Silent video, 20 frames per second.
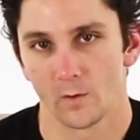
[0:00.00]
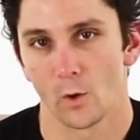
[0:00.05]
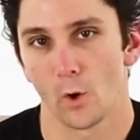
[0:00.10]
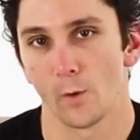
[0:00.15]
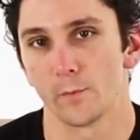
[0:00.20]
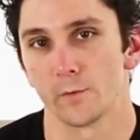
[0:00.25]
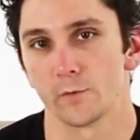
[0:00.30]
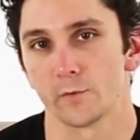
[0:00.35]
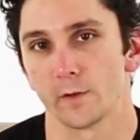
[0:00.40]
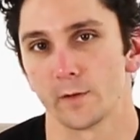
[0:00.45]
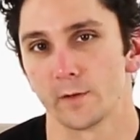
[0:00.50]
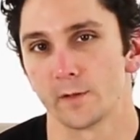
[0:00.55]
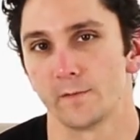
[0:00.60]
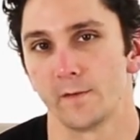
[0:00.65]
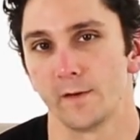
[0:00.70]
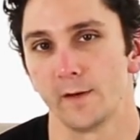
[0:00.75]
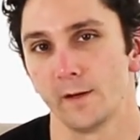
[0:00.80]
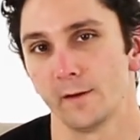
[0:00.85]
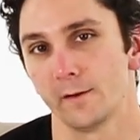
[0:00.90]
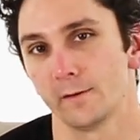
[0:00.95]
Hope you enjoyed this
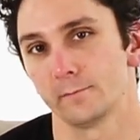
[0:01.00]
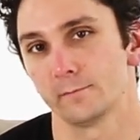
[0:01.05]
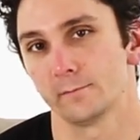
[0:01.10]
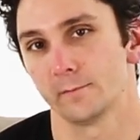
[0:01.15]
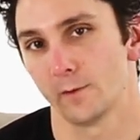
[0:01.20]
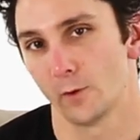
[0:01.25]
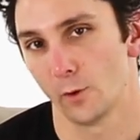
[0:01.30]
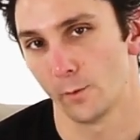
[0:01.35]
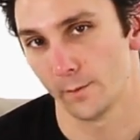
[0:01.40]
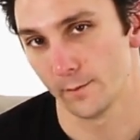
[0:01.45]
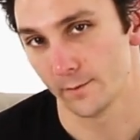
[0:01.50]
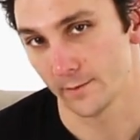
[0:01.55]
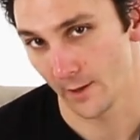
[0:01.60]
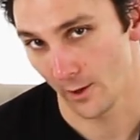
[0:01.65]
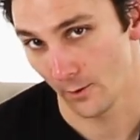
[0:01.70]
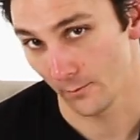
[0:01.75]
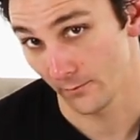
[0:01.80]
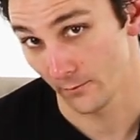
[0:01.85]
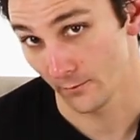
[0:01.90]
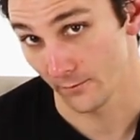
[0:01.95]
video. Hope it was
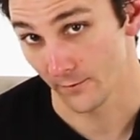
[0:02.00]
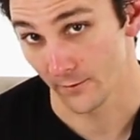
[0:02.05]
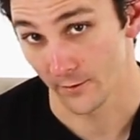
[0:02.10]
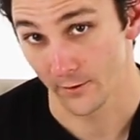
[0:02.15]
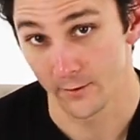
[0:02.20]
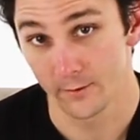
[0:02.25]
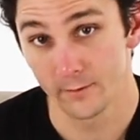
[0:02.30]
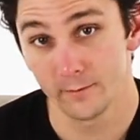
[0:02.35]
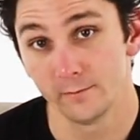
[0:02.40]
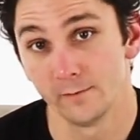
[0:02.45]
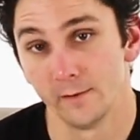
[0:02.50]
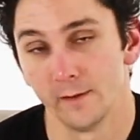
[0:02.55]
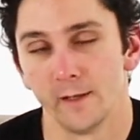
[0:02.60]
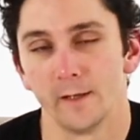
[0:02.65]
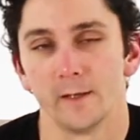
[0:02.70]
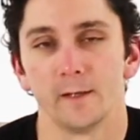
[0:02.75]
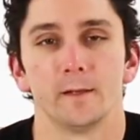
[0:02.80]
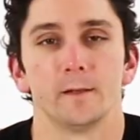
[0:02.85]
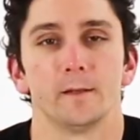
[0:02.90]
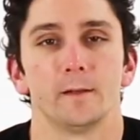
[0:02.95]
helpful for you.
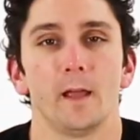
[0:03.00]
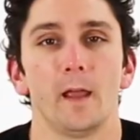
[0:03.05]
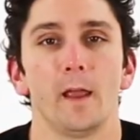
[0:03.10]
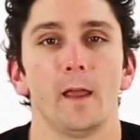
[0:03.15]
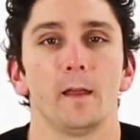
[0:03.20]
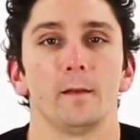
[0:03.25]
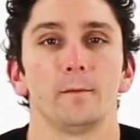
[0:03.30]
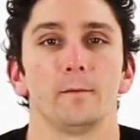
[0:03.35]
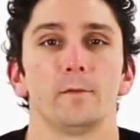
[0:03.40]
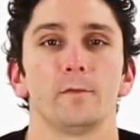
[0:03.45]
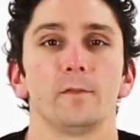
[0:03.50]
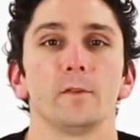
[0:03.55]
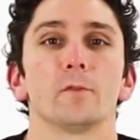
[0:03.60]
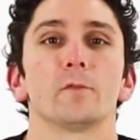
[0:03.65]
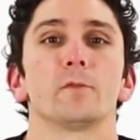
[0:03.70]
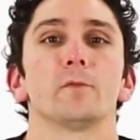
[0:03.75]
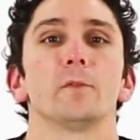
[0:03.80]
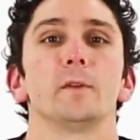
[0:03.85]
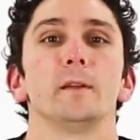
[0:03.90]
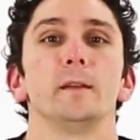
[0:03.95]
And feel
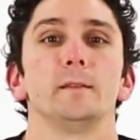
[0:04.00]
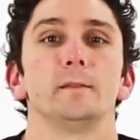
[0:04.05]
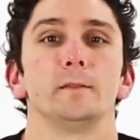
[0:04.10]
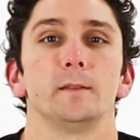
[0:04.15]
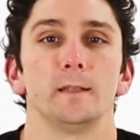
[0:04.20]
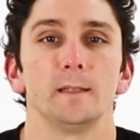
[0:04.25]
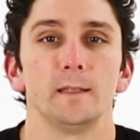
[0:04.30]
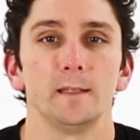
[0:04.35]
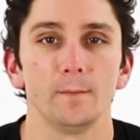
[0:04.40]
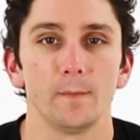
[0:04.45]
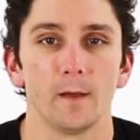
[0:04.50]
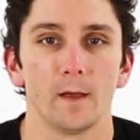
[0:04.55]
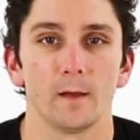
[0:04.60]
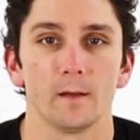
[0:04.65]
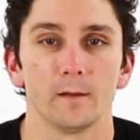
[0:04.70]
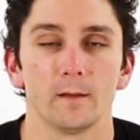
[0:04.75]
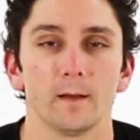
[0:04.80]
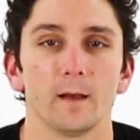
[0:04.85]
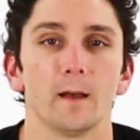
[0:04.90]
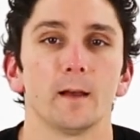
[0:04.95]
free to
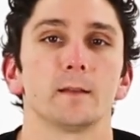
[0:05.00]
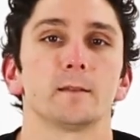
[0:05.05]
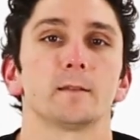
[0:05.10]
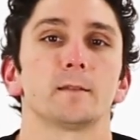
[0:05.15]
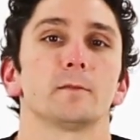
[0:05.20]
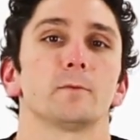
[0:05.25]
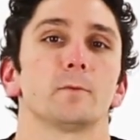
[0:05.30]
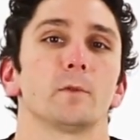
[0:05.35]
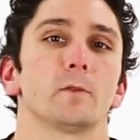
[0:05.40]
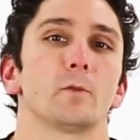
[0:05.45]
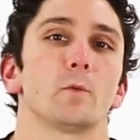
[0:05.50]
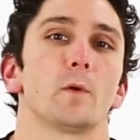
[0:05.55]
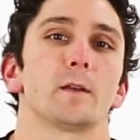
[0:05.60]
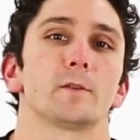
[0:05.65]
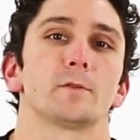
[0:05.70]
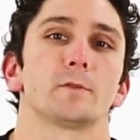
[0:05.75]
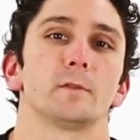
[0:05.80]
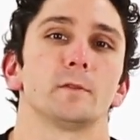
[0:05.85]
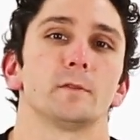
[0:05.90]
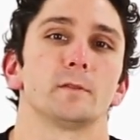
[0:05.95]
email us with
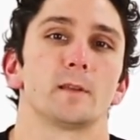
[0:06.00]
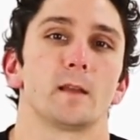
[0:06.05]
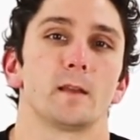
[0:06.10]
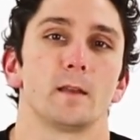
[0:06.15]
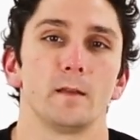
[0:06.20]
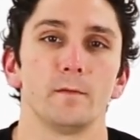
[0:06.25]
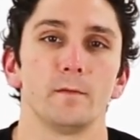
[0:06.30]
questions at